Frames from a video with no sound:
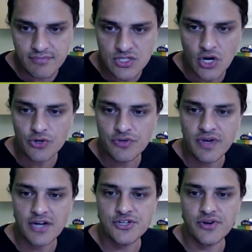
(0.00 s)
So you've
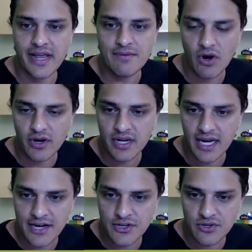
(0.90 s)
got your
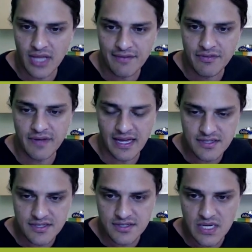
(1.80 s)
in-market and your life
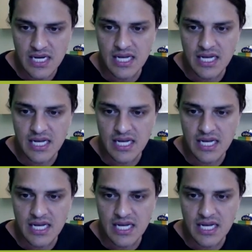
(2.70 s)
events.